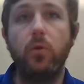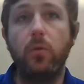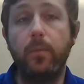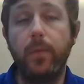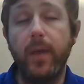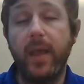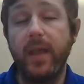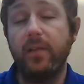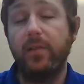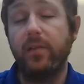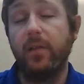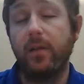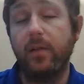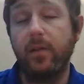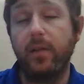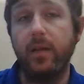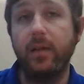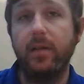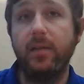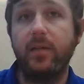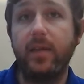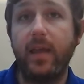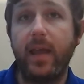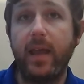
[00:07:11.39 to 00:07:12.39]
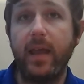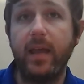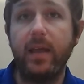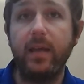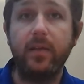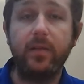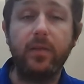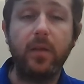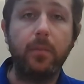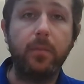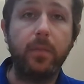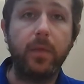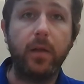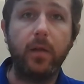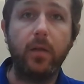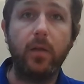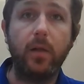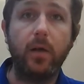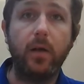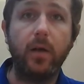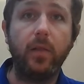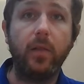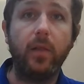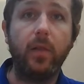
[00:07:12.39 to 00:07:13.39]
basically say something
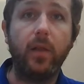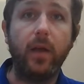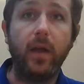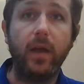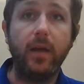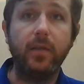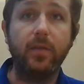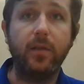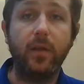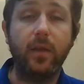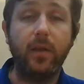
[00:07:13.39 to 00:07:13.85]
along the lines